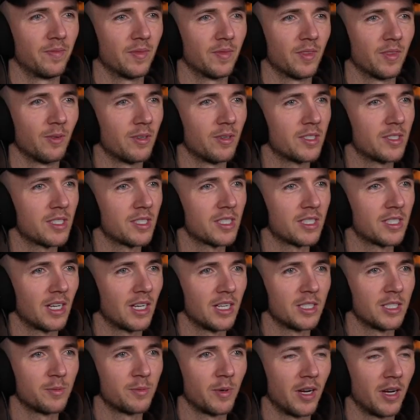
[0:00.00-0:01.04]
There is a
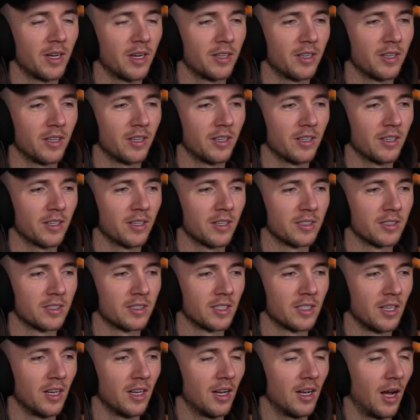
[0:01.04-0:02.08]
science behind it because
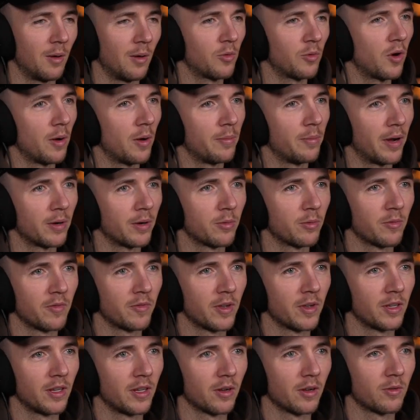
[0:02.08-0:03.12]
I'm quite bad with
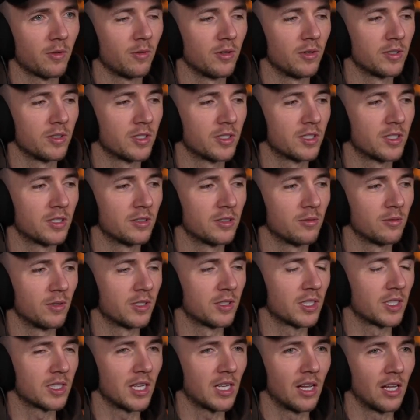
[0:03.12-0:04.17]
it. Like once I
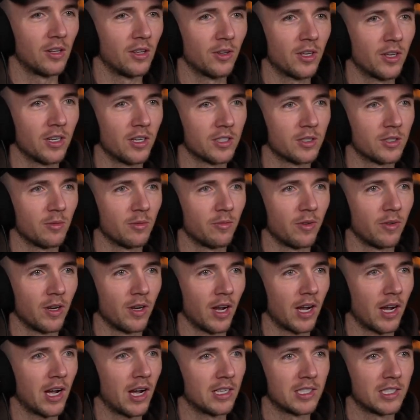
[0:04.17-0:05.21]
start looking at something, I
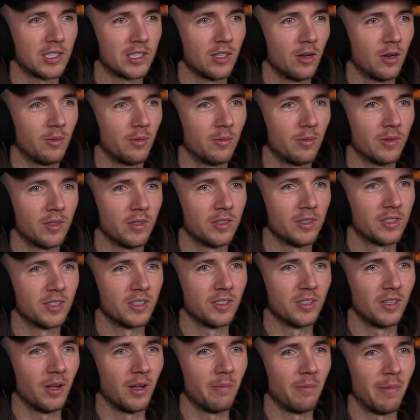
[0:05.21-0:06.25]
can't stop
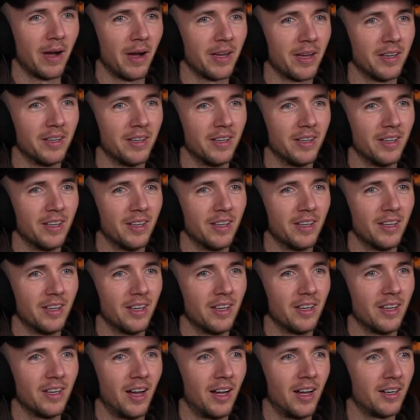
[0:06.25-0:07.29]
until I buy it,
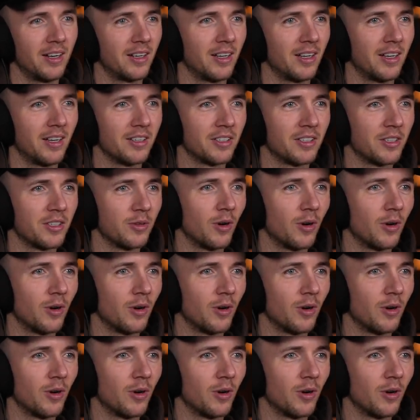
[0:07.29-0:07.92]
and I do all